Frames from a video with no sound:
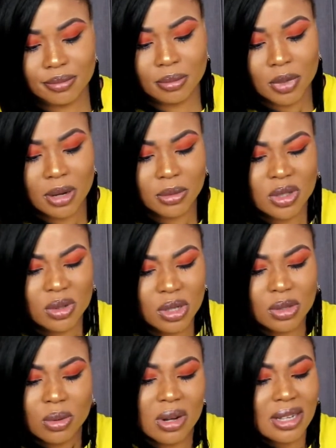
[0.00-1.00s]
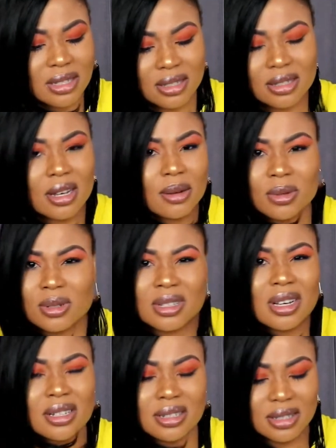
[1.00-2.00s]
But I'm just going to cut it. I'll just
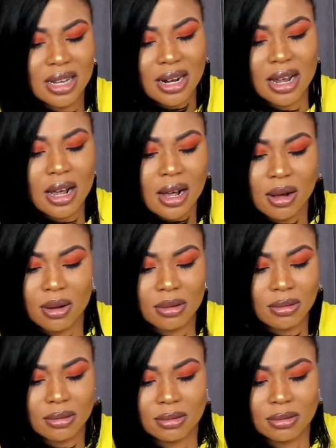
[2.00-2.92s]
cut it anyhow.